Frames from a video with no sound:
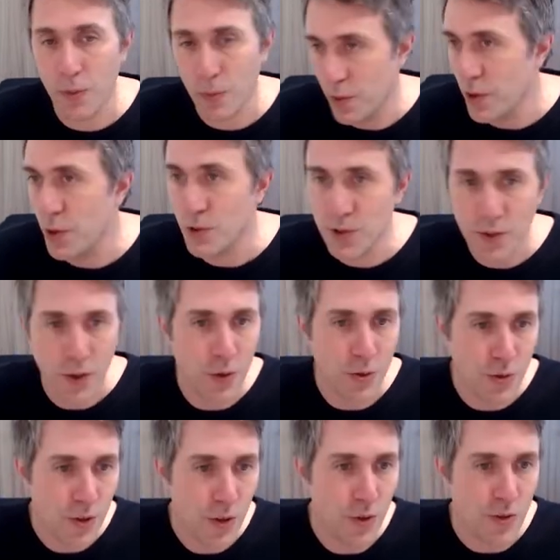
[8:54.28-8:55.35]

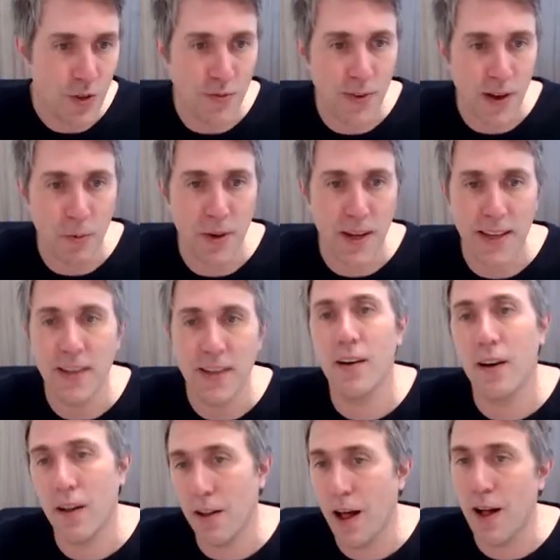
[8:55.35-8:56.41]
who's off that week.
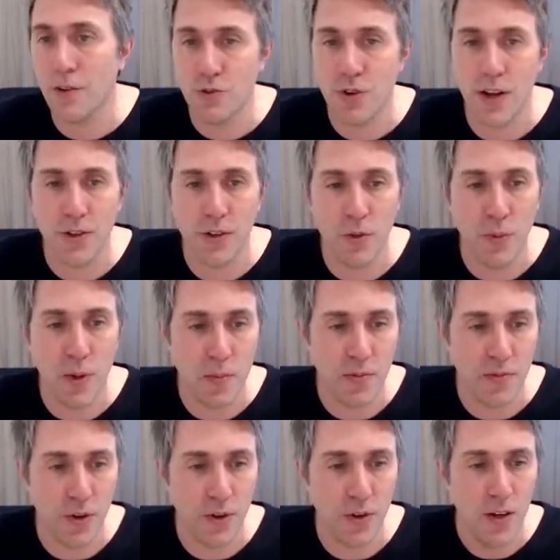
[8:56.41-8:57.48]
I'll try and do the week
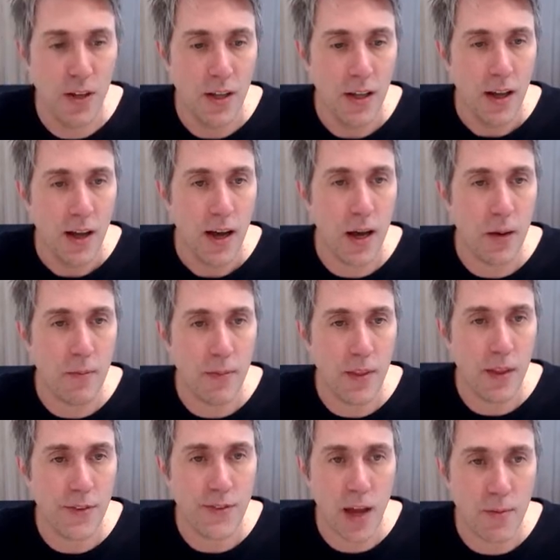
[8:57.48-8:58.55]
before.
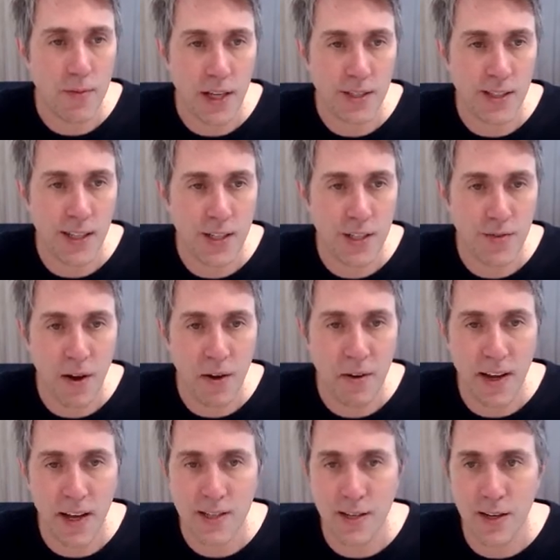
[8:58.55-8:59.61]
Timetastic is a very
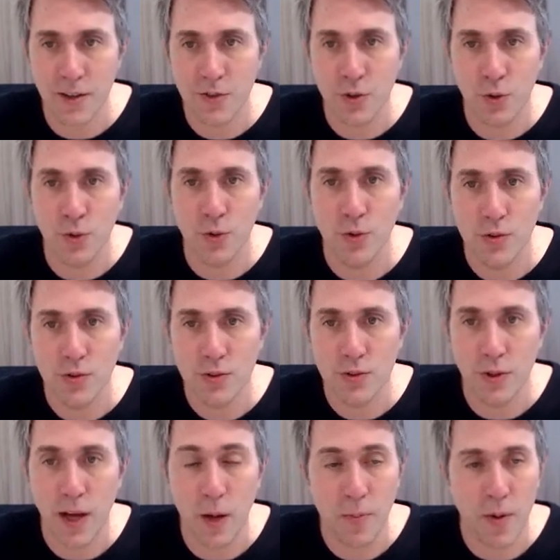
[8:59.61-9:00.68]
nice tool to
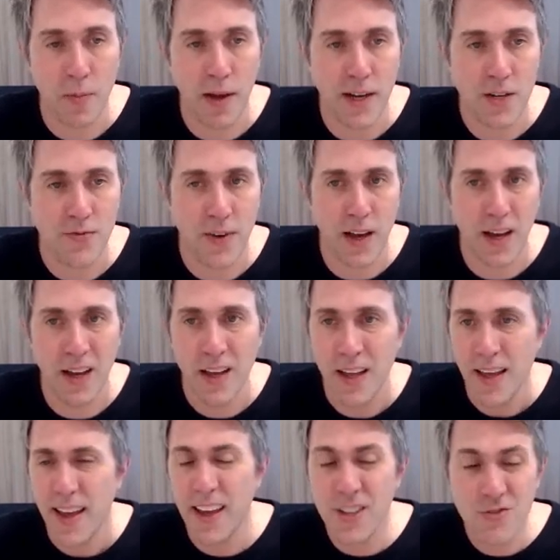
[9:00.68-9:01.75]
help you manage that.
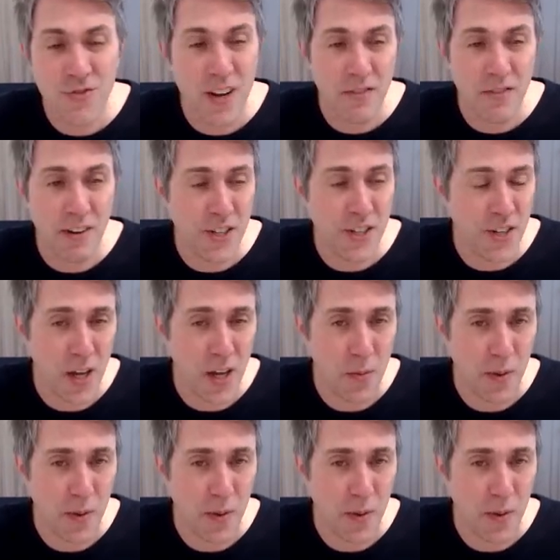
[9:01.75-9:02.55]
It's really, really cheap. I